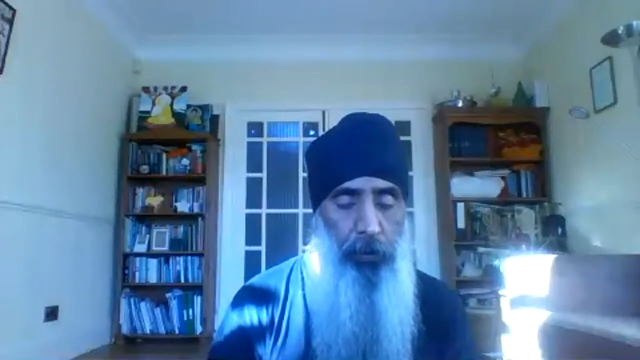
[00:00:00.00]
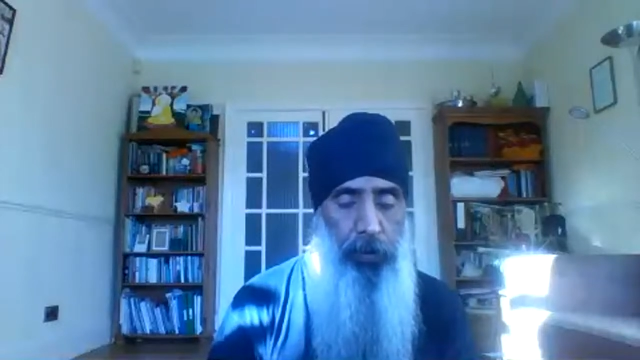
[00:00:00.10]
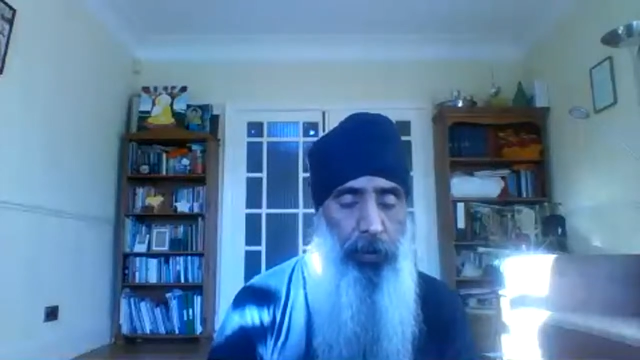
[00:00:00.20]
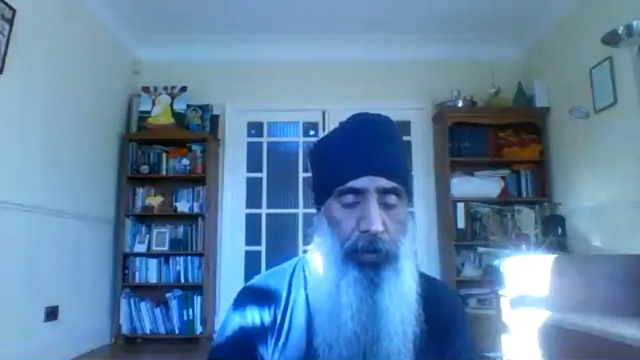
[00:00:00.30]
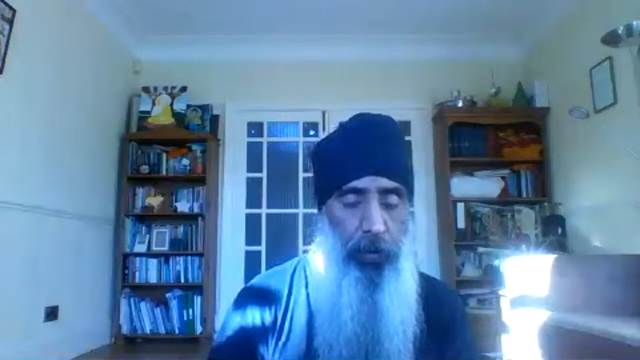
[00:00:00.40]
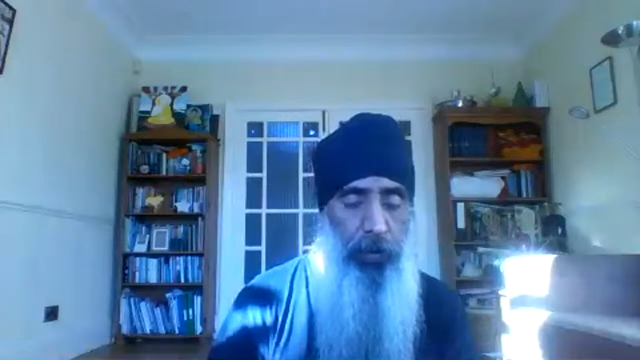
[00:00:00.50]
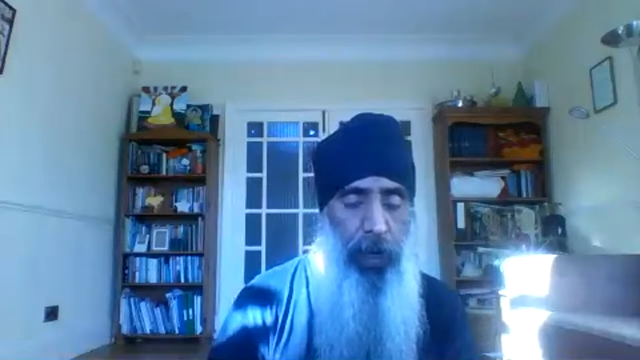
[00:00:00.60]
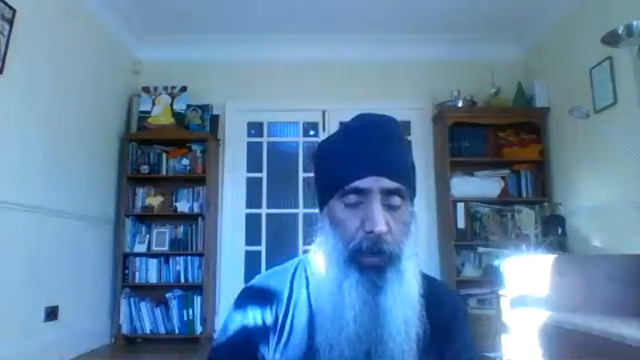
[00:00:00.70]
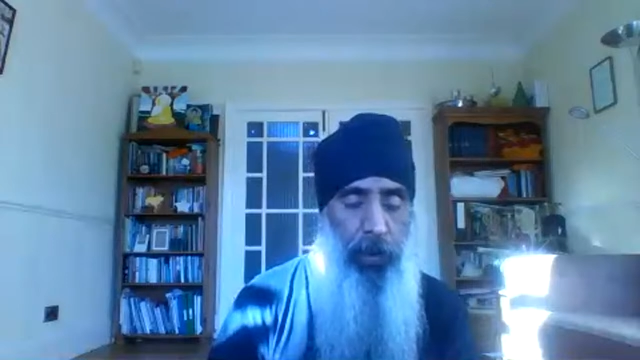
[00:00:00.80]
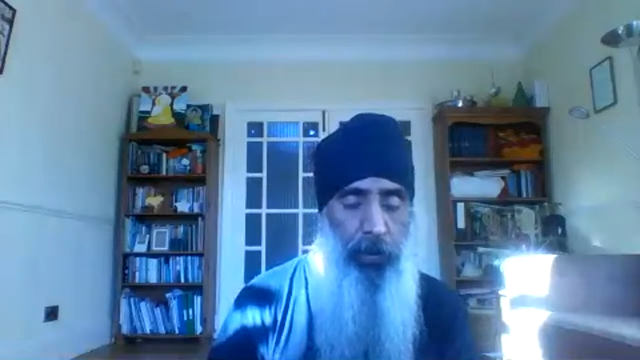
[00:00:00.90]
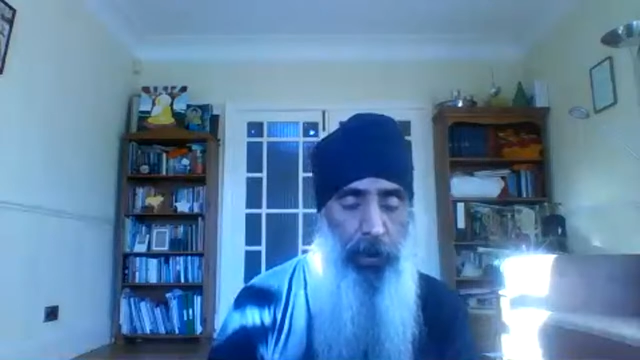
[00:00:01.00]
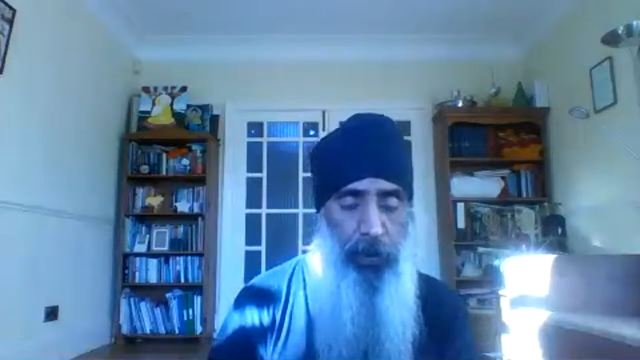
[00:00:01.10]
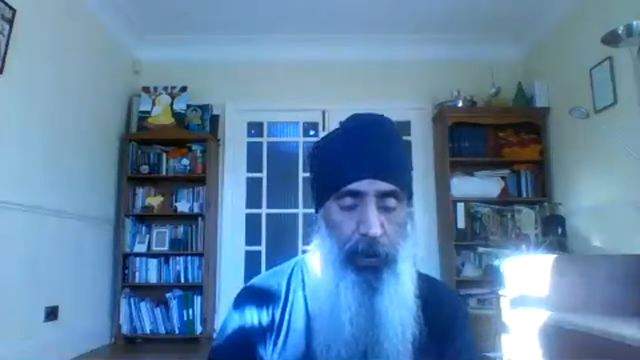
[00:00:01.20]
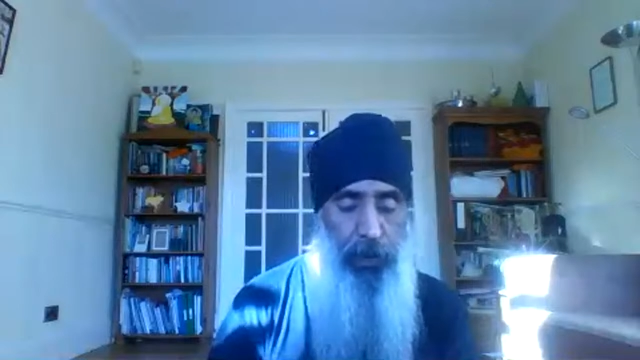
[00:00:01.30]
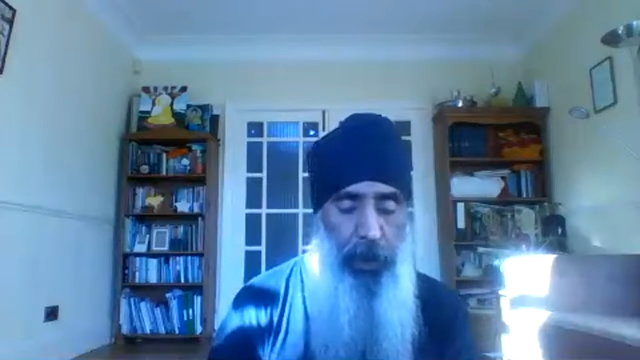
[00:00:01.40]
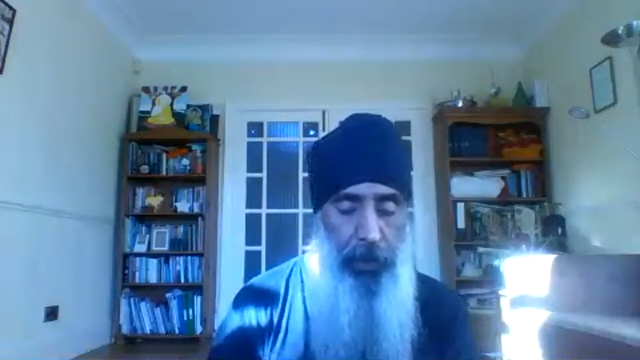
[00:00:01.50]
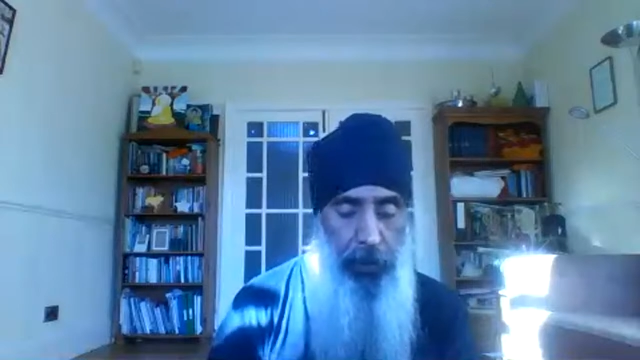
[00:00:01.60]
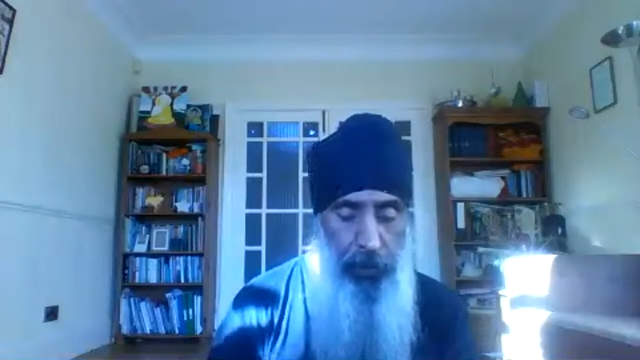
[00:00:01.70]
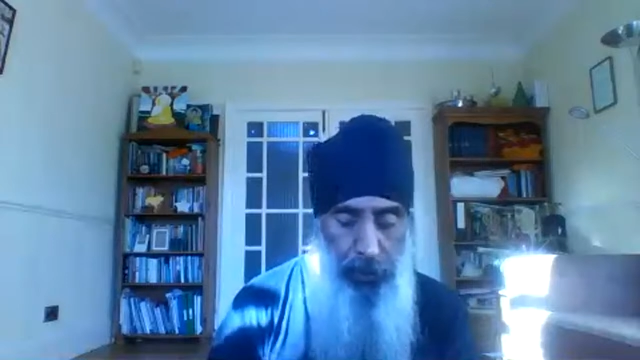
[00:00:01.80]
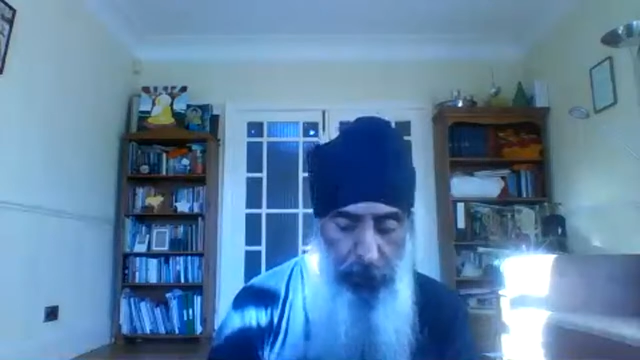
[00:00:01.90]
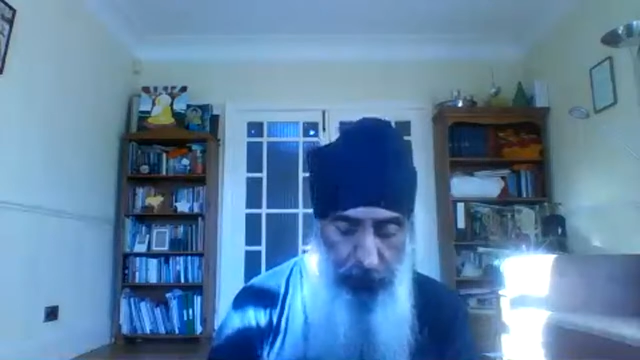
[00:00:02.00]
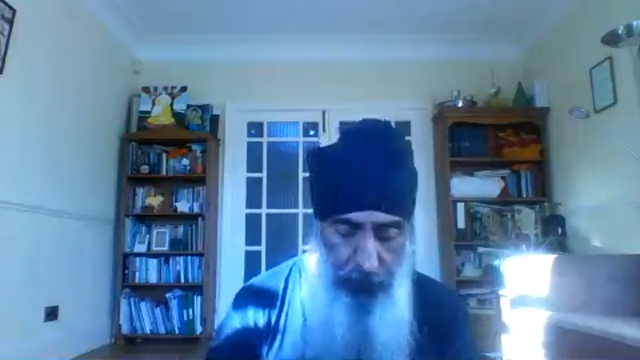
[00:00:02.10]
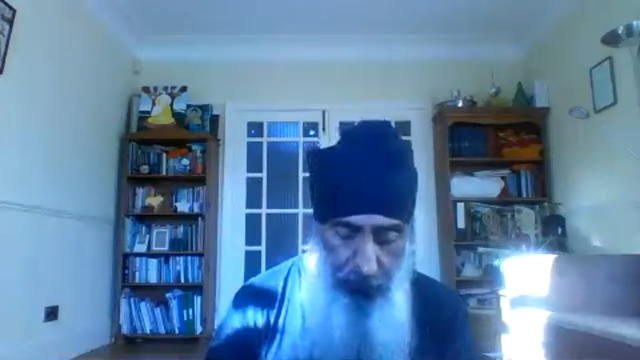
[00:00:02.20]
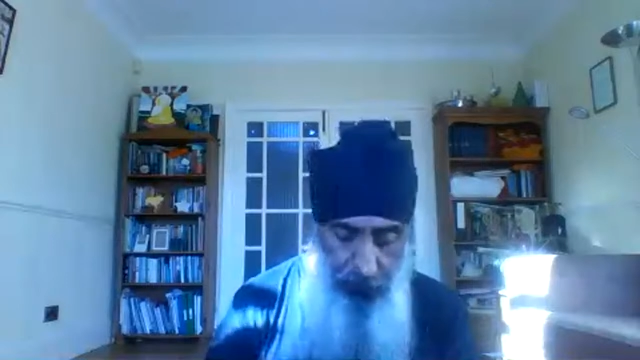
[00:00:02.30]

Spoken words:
and notice the silence at the end.